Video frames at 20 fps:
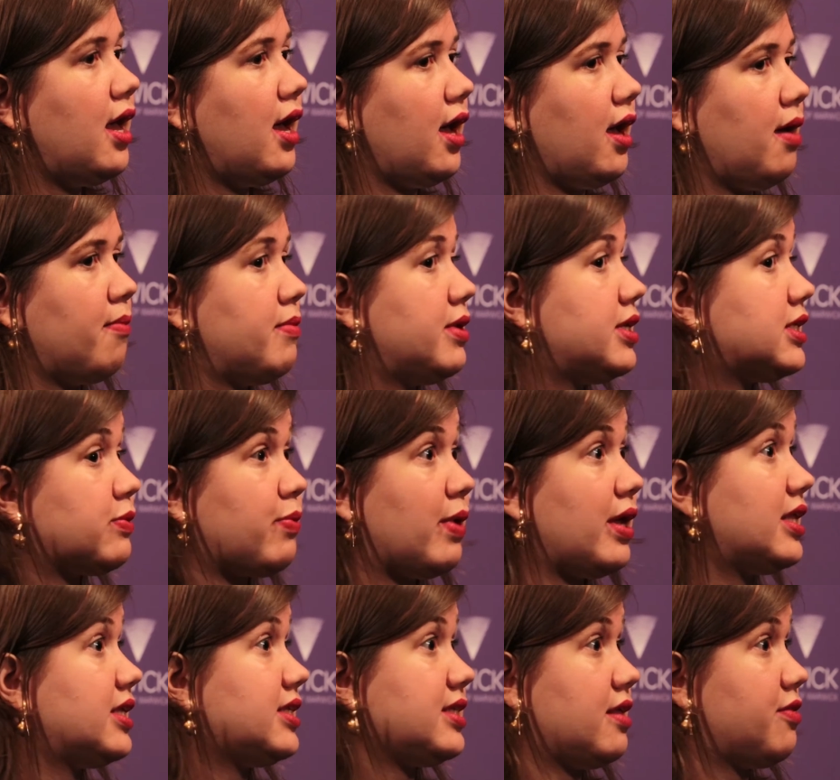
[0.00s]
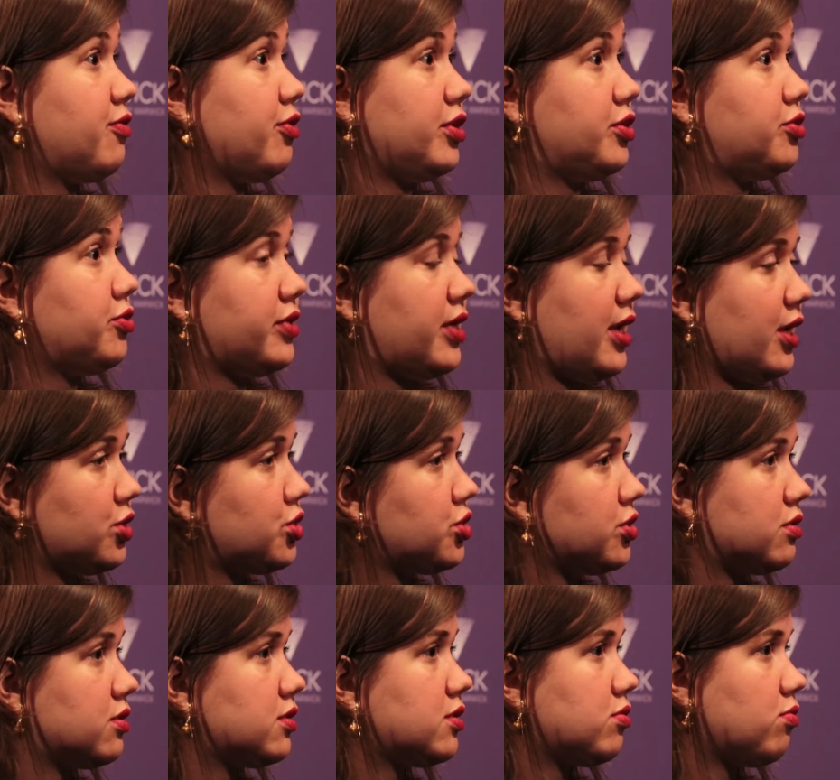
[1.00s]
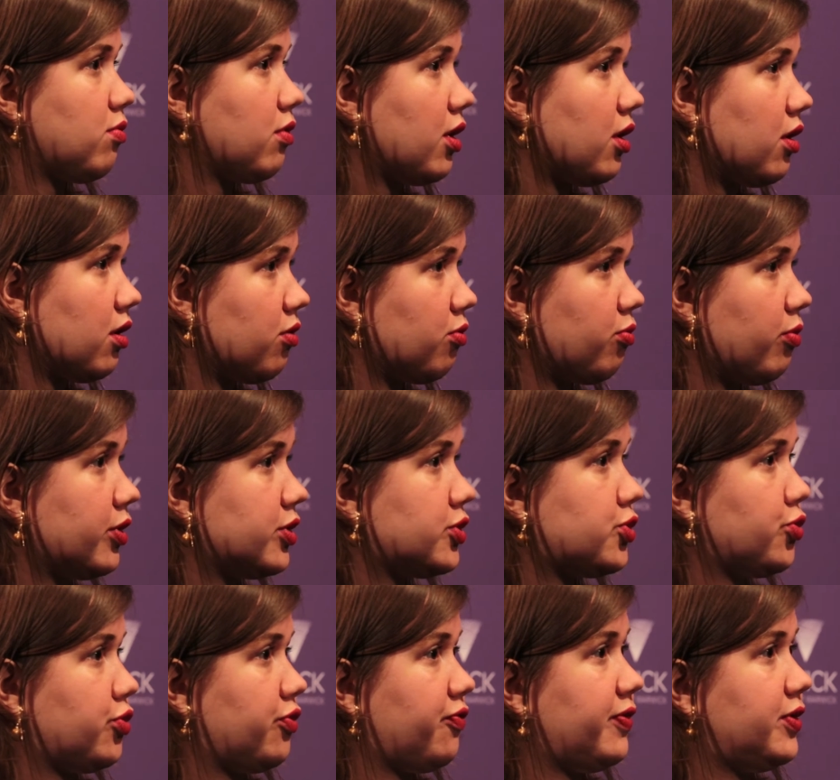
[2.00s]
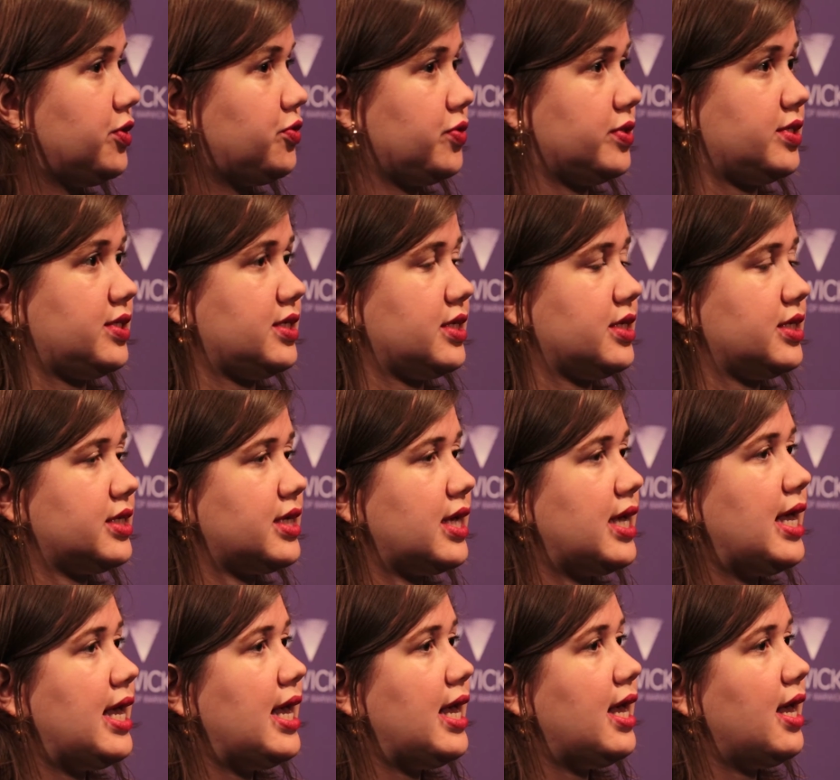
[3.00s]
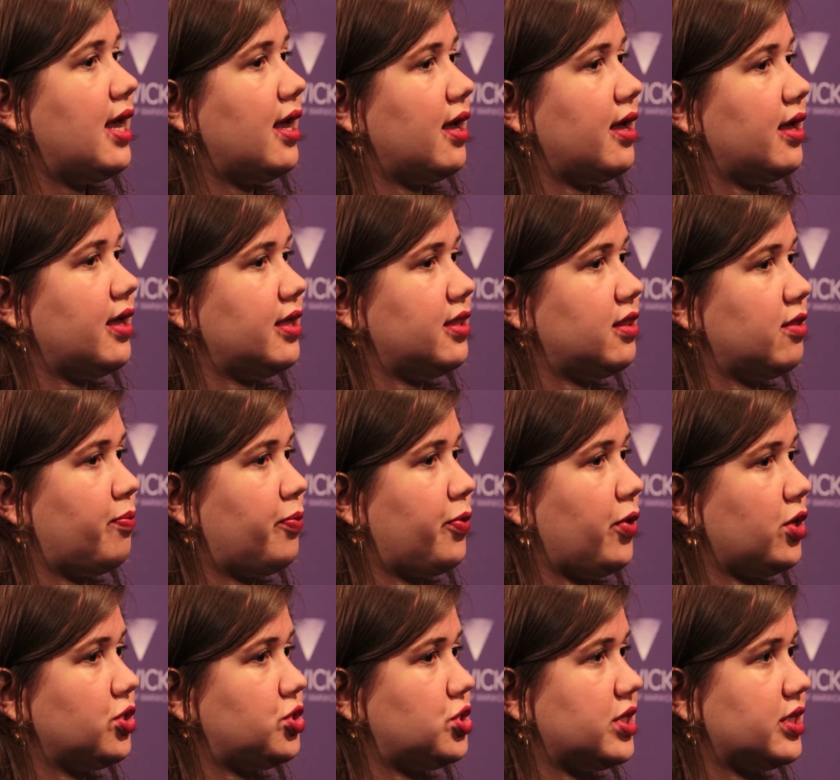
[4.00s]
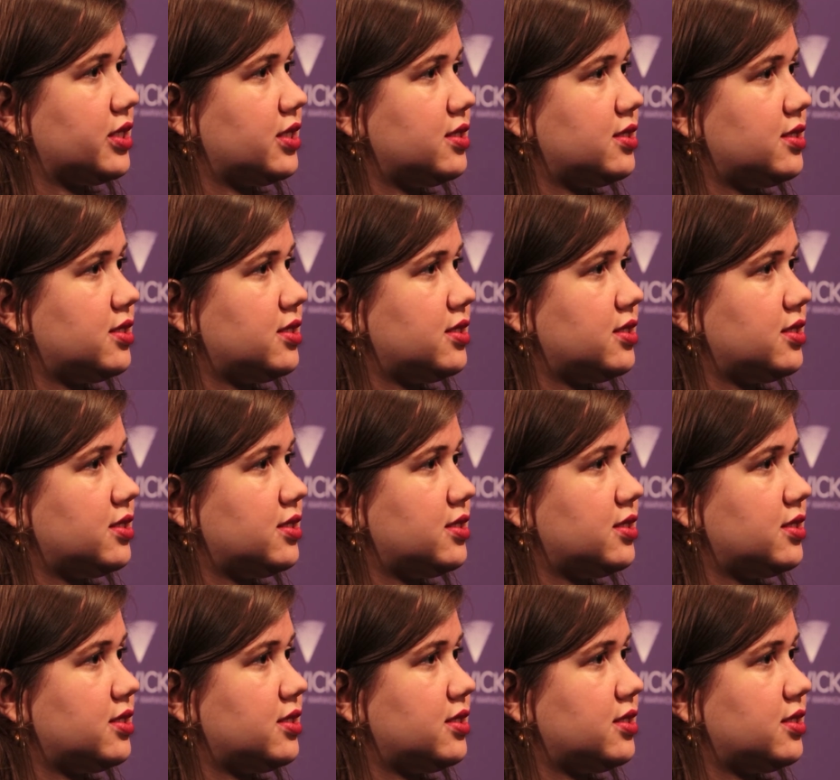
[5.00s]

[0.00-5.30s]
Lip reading: as well as other internationals who are sort of interested in the project. And